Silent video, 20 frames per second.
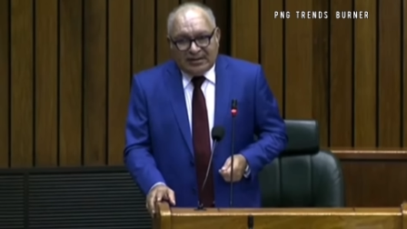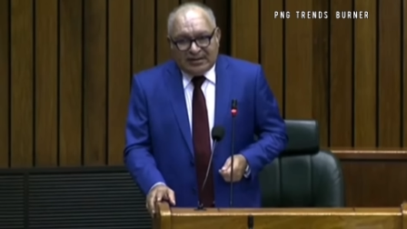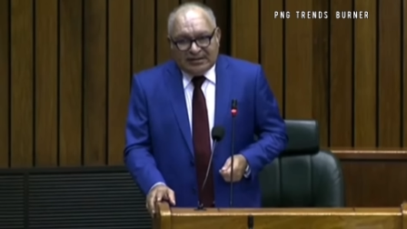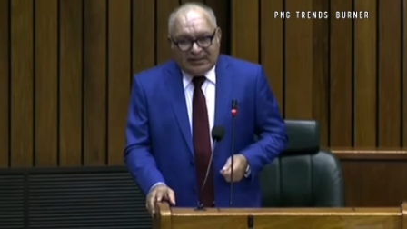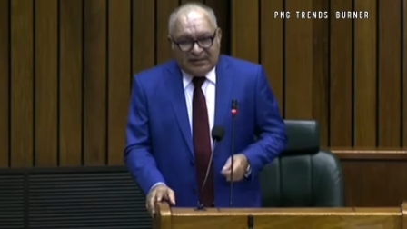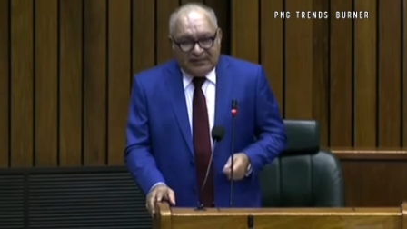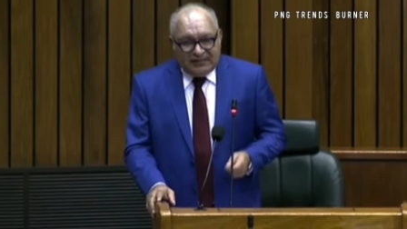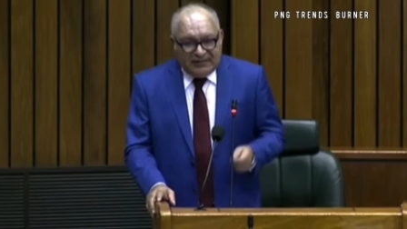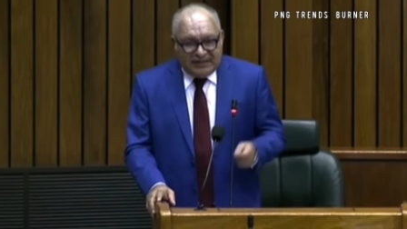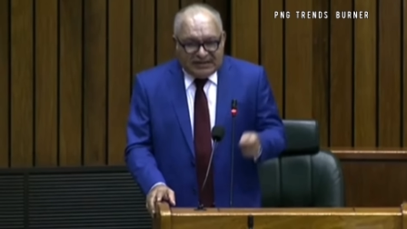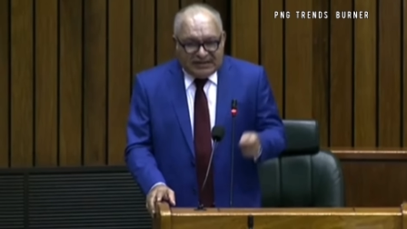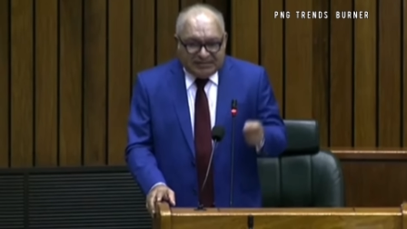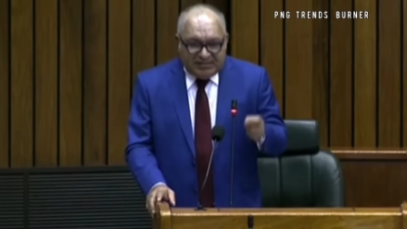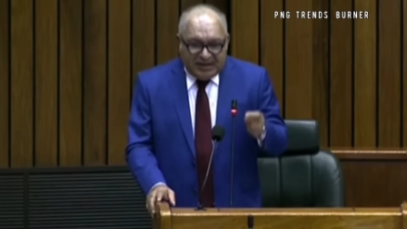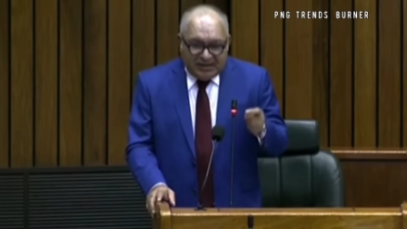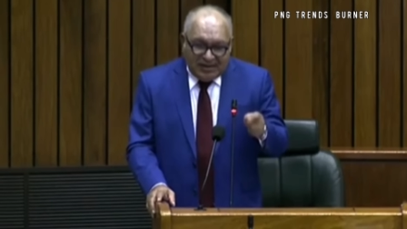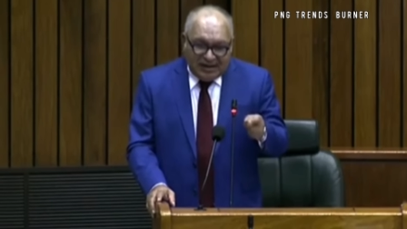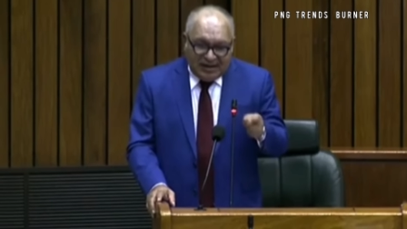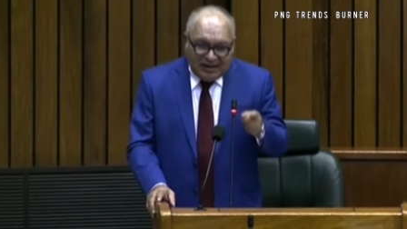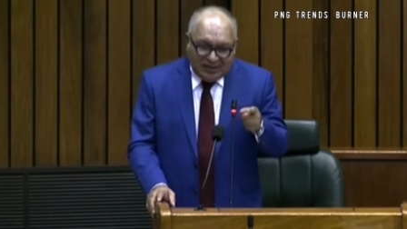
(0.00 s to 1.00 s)
Some of these
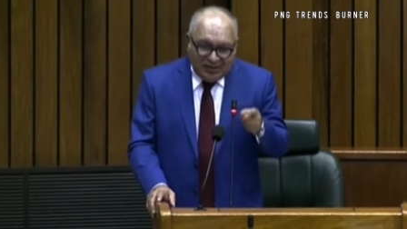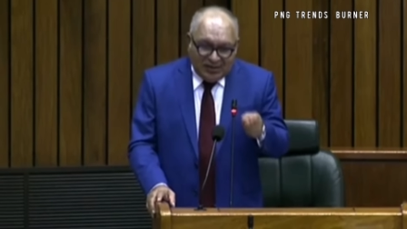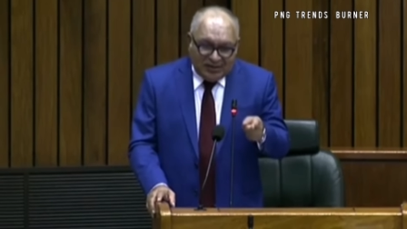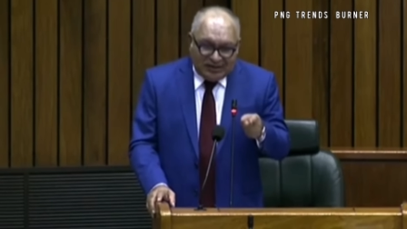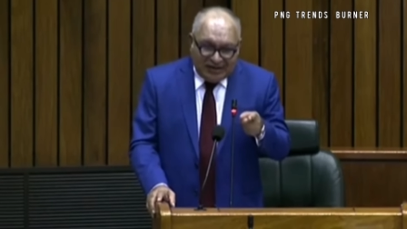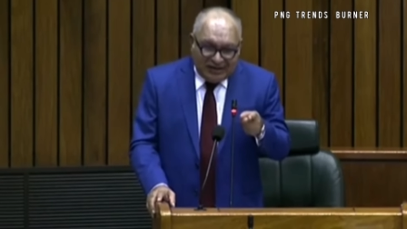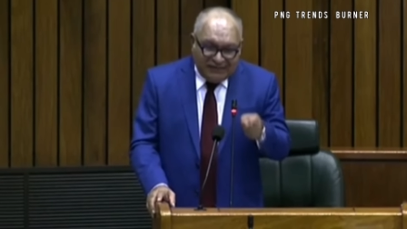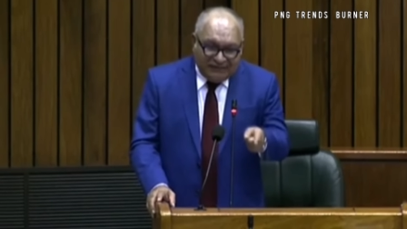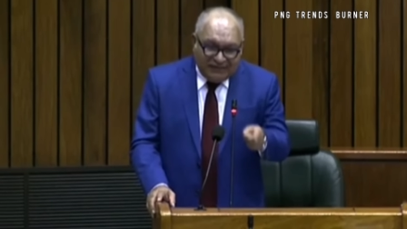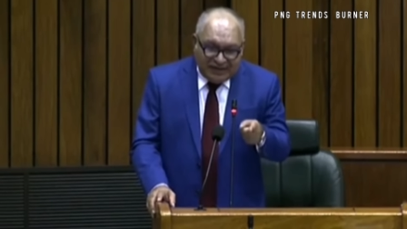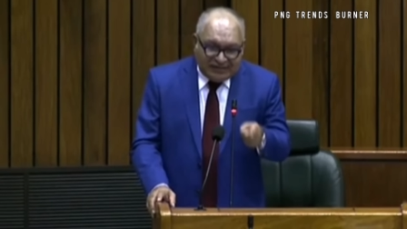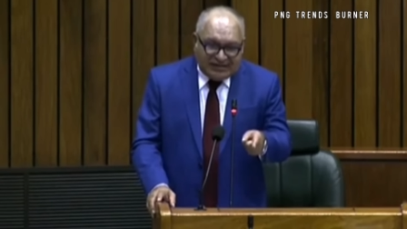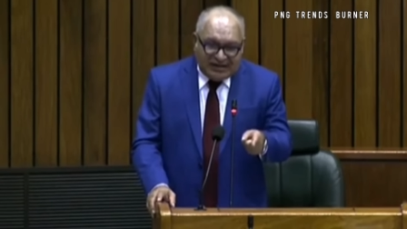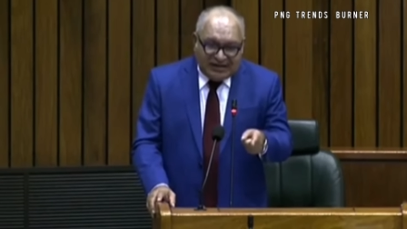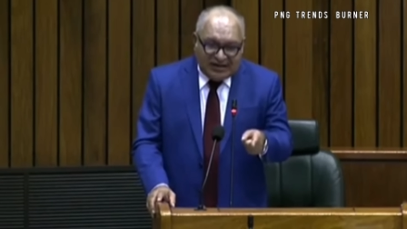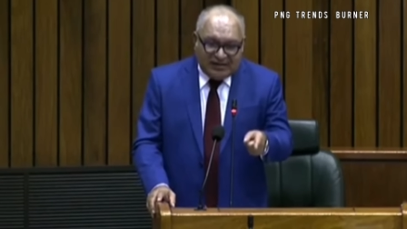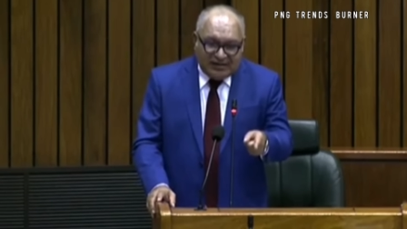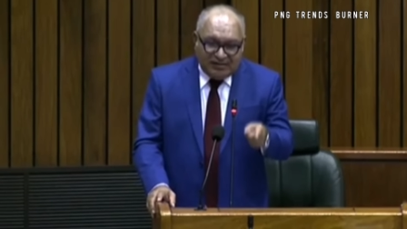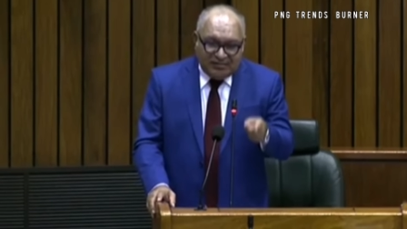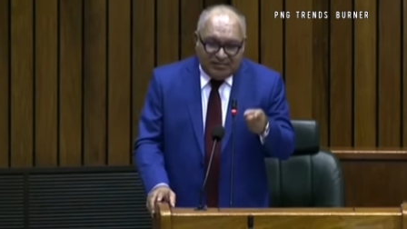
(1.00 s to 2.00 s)
people are not
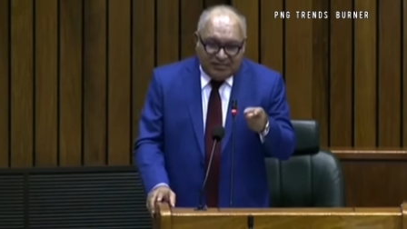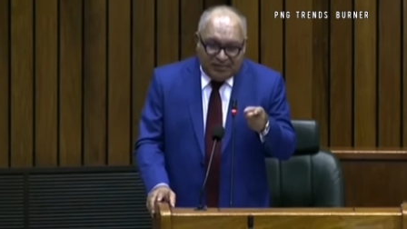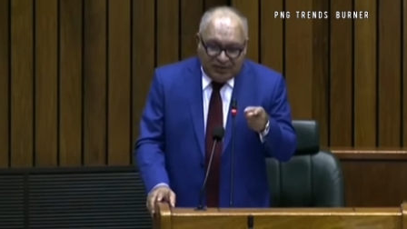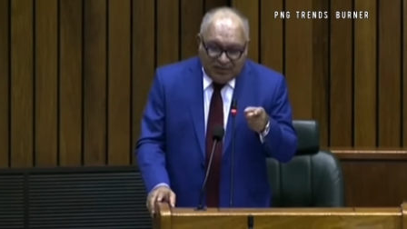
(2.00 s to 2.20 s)
investing in